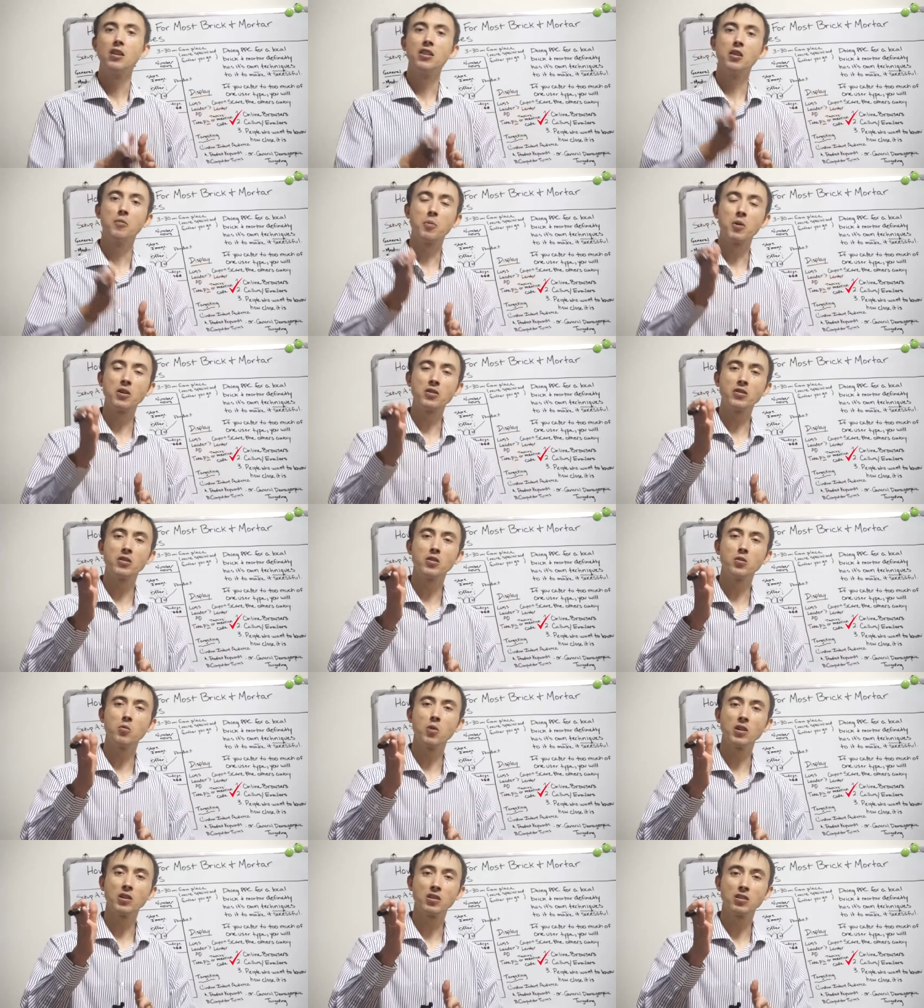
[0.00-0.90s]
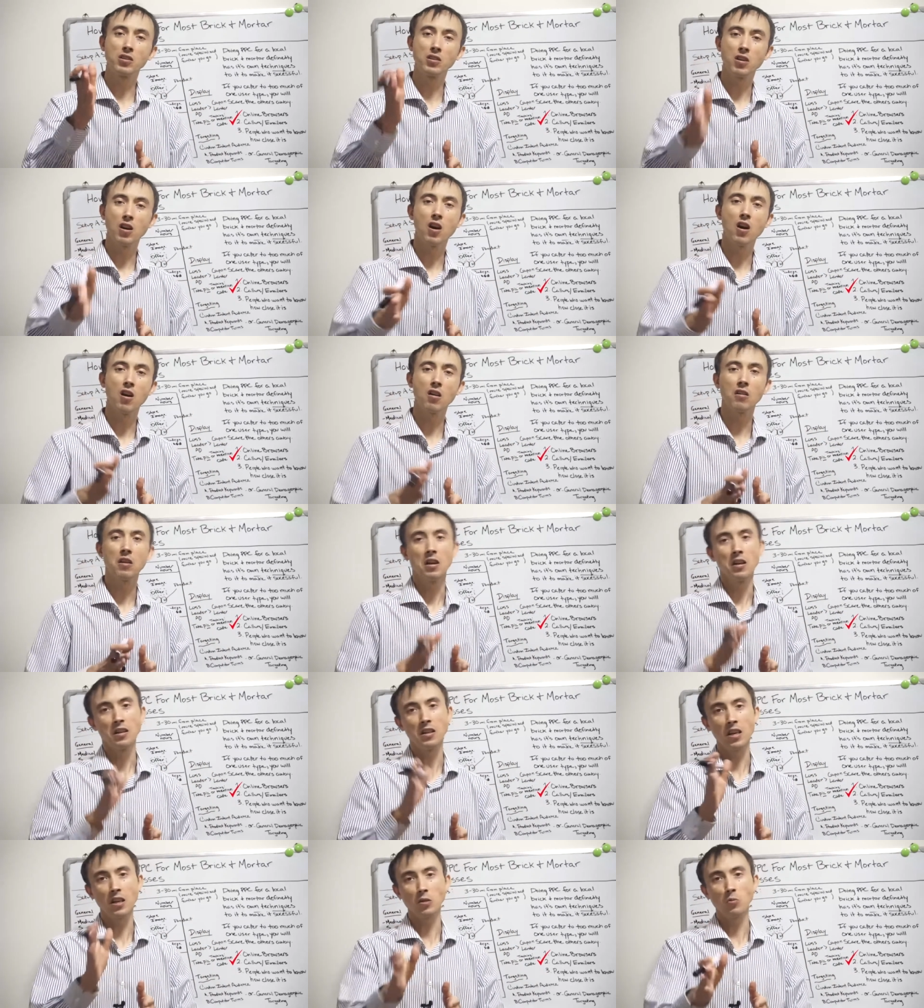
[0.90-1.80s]
The person who wants to call
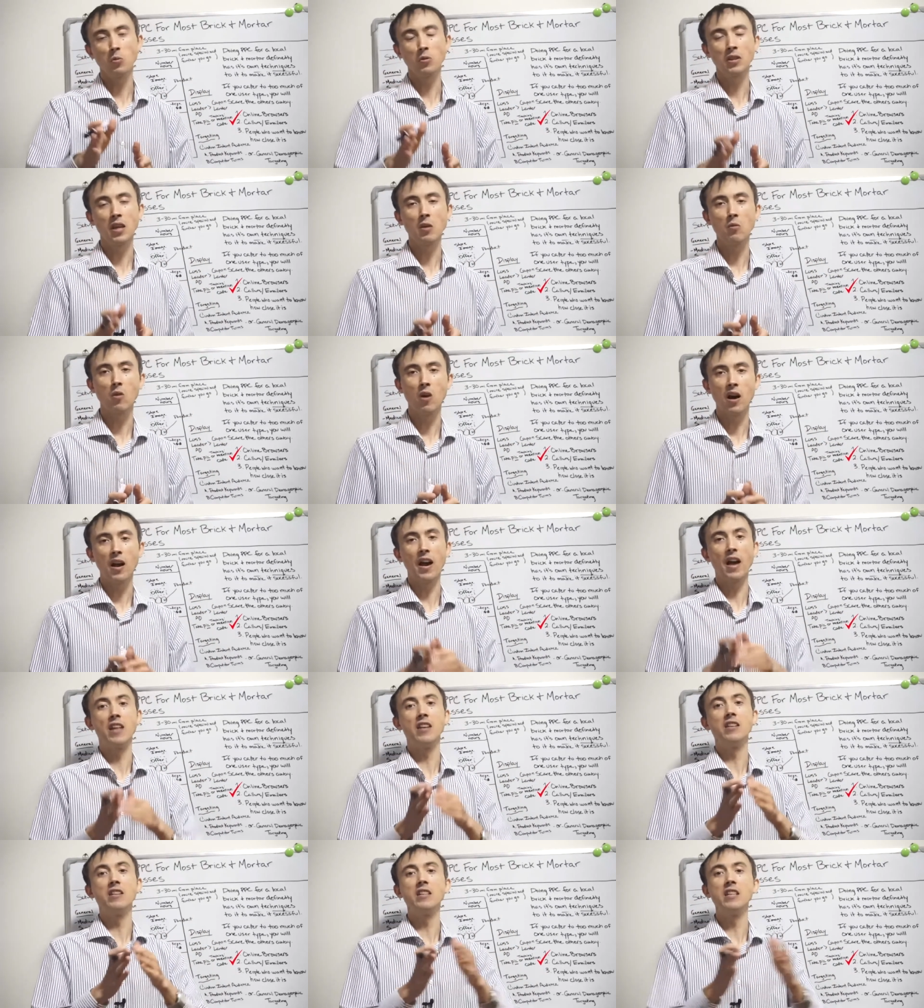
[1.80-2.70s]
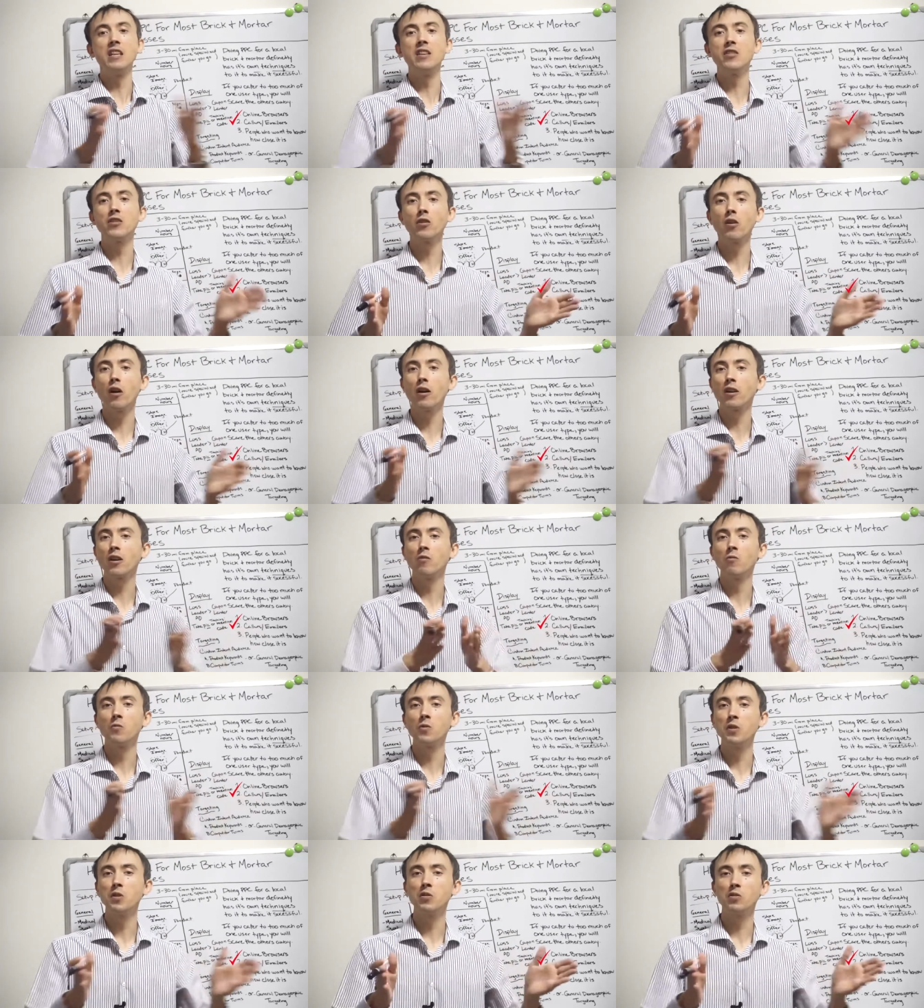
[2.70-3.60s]
gets what they want, and neither are
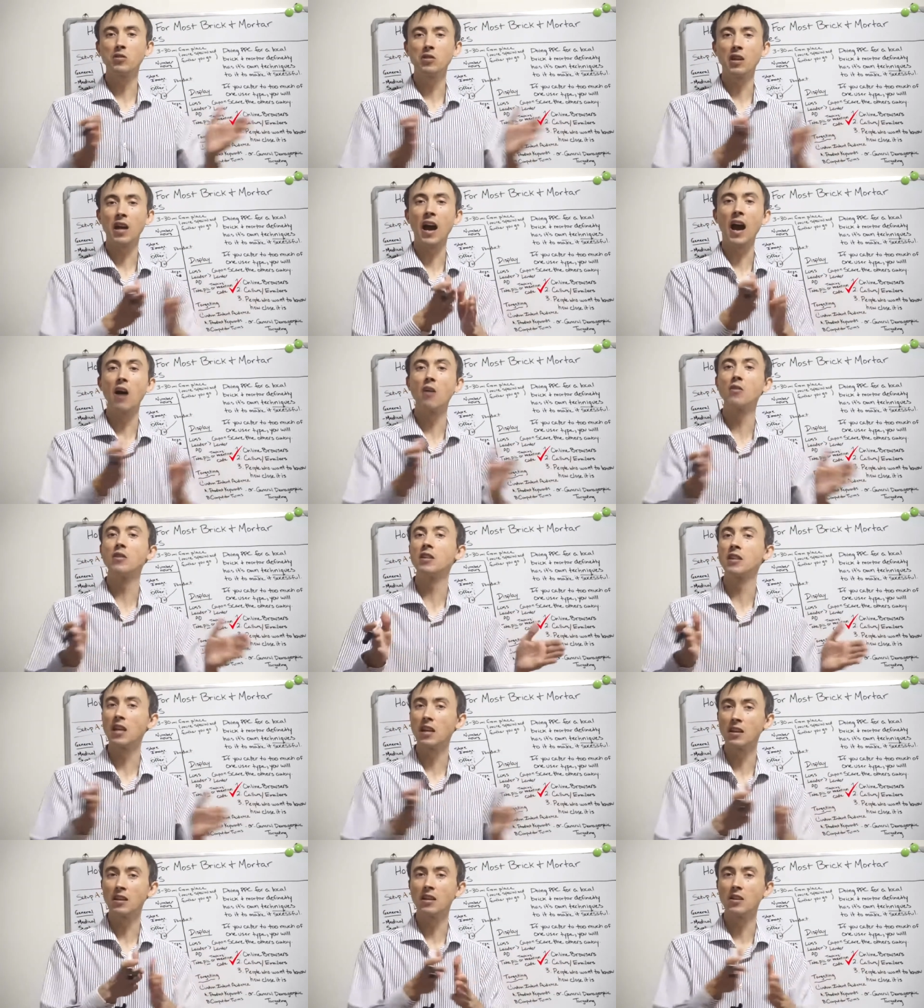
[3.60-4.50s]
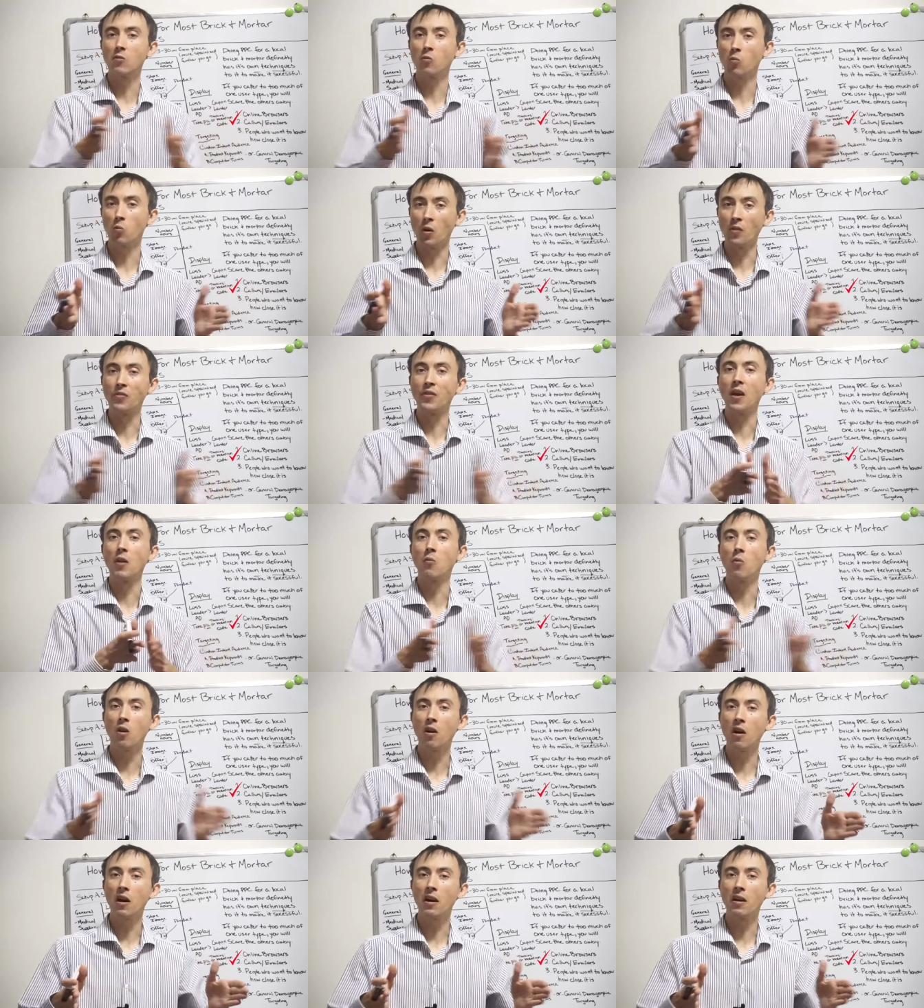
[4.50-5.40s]
confused to how to get what they
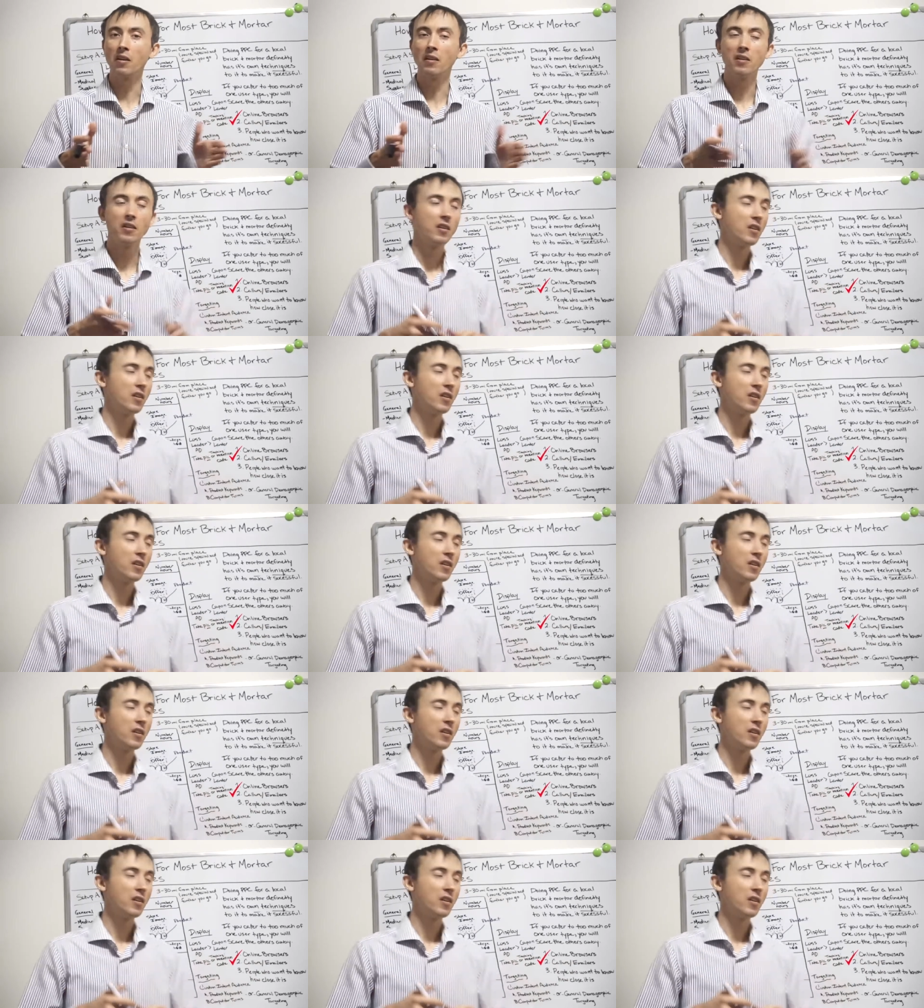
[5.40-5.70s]
want.